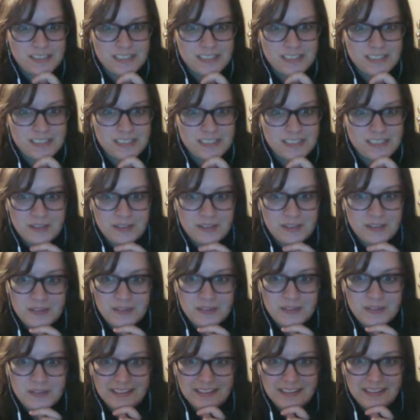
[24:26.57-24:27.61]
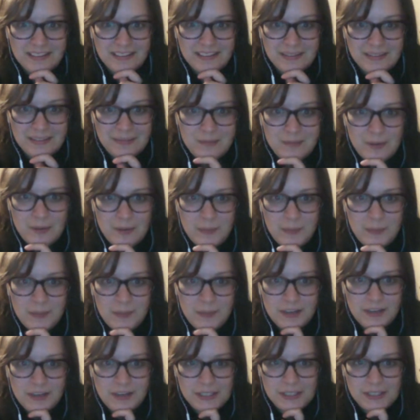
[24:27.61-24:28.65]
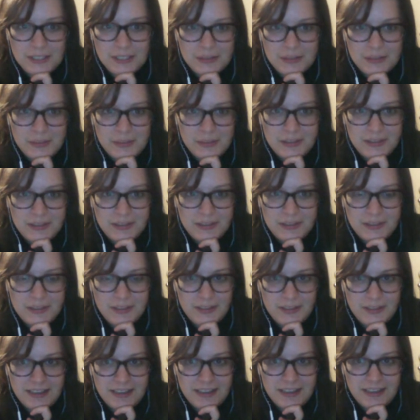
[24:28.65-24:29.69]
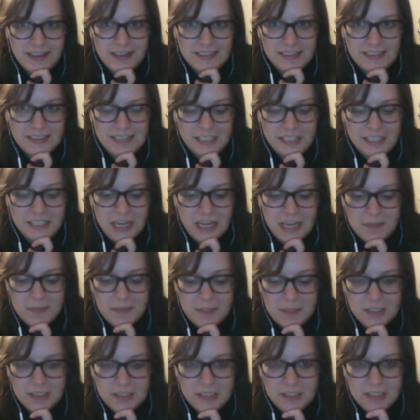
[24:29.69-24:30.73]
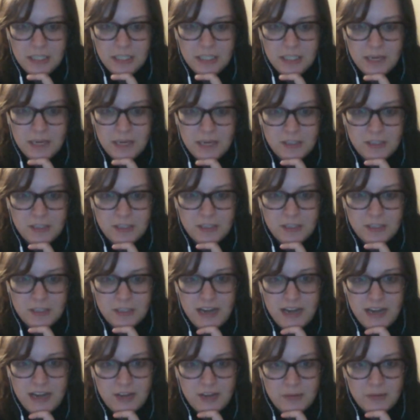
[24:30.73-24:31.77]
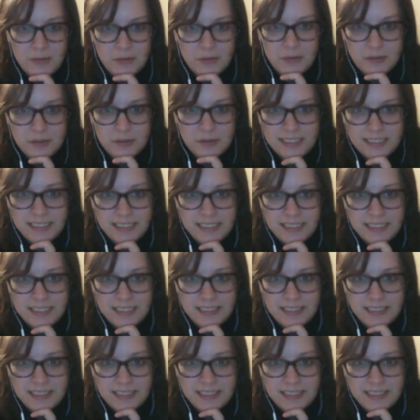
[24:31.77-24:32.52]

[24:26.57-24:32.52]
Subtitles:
in a week or two with the next 8 chapters. So that'd be chapters 9 through 16.